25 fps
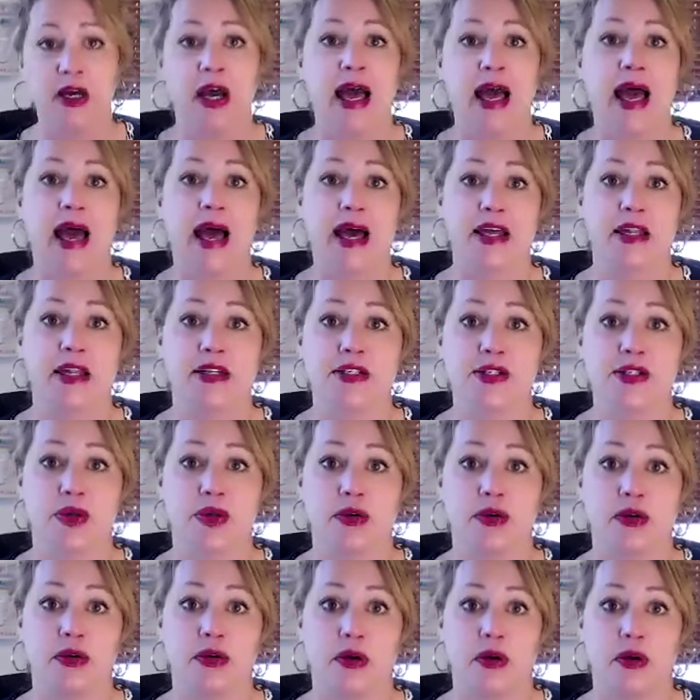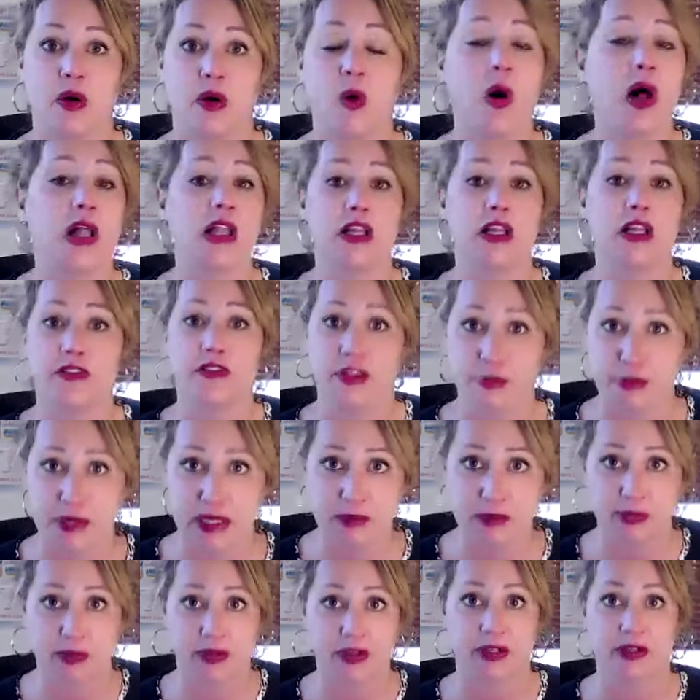and all of the
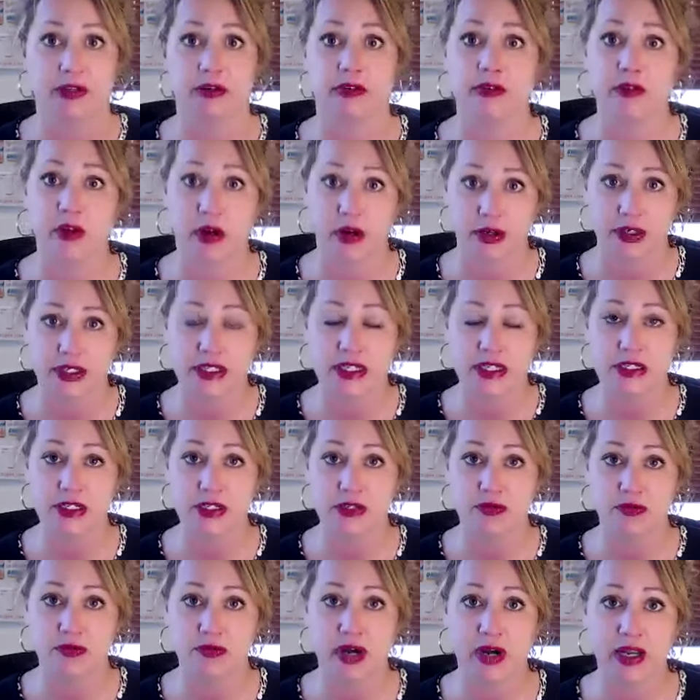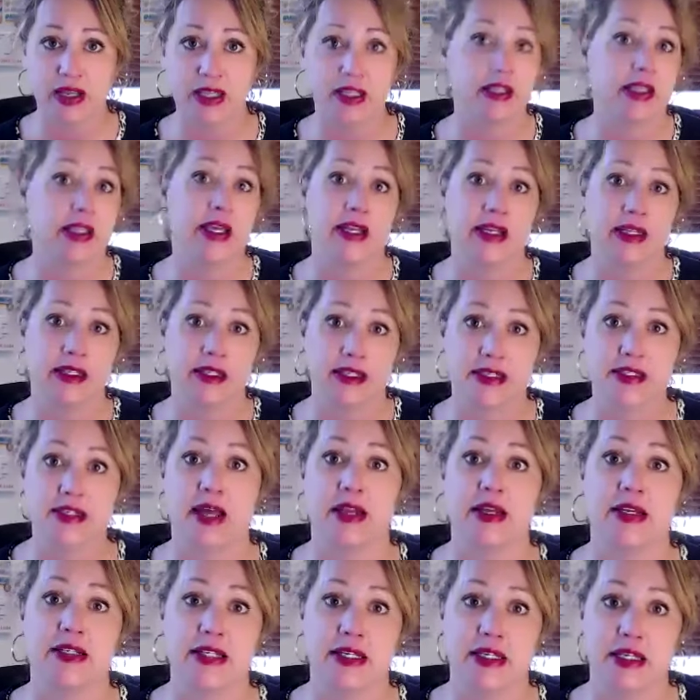people that are regulating this on
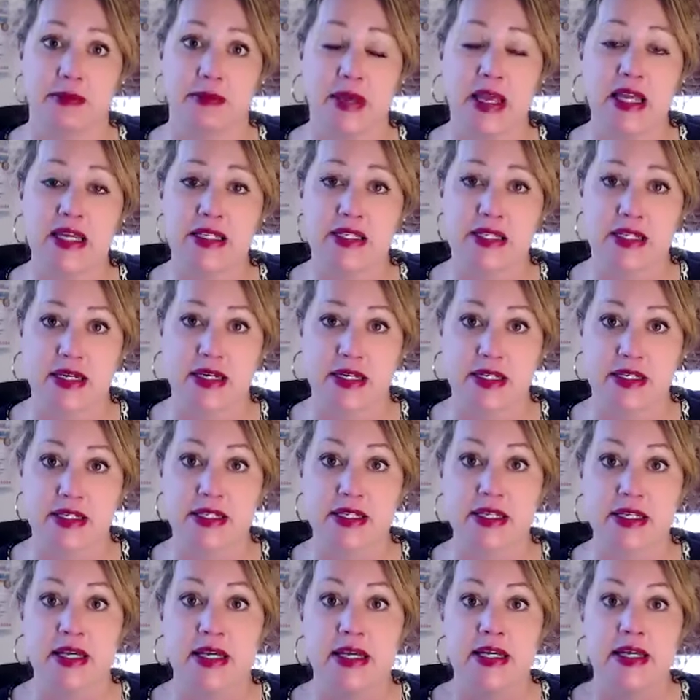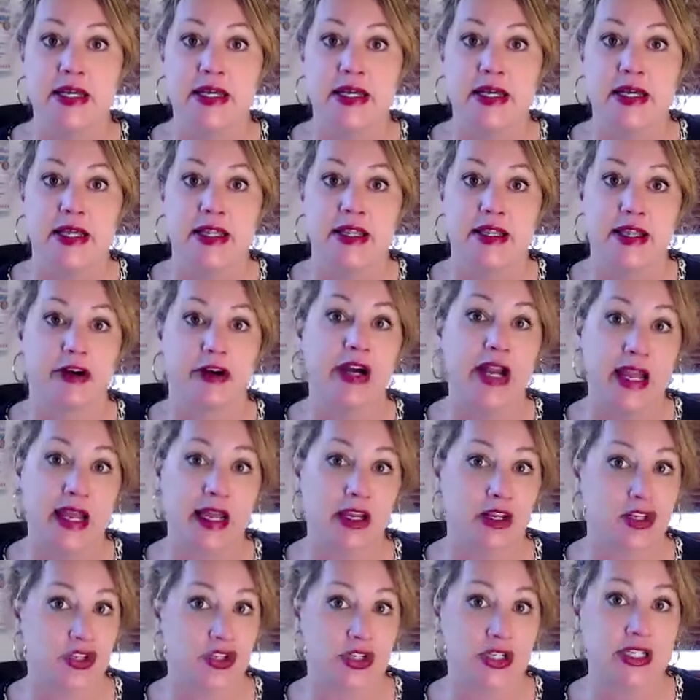a daily basis, their
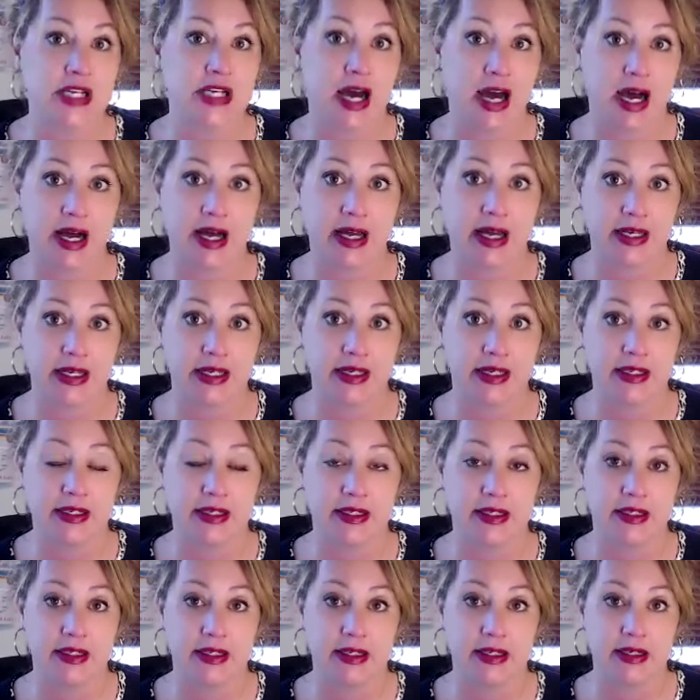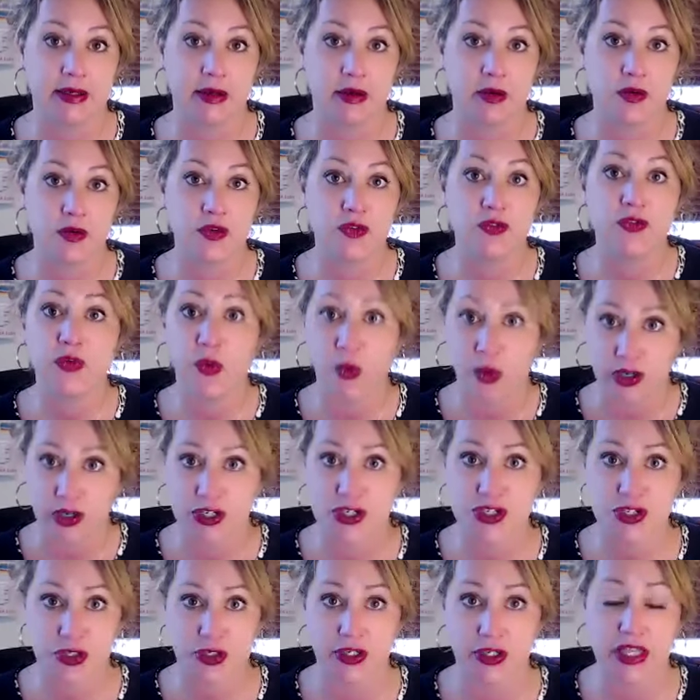hands are tied for
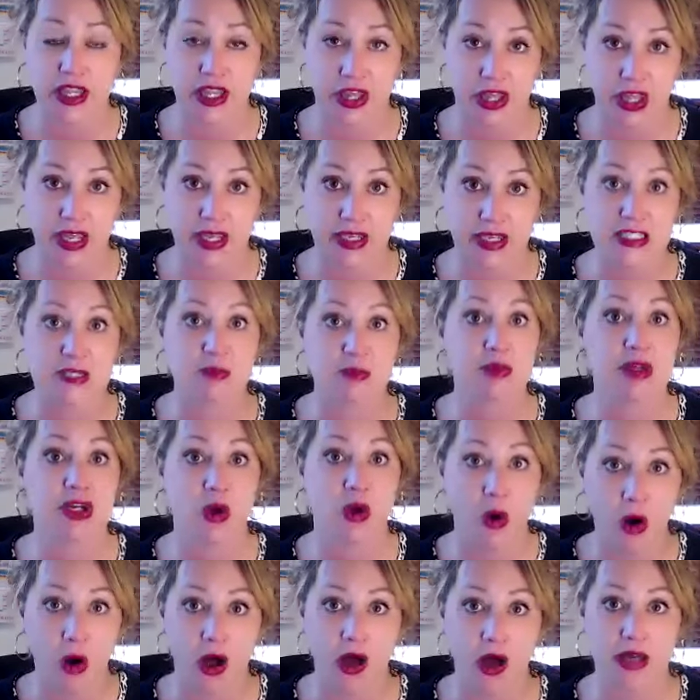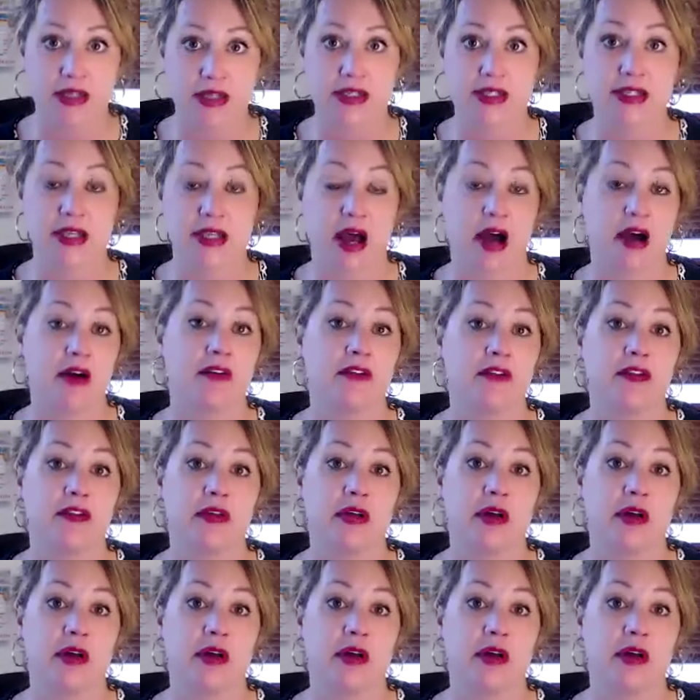certain things because of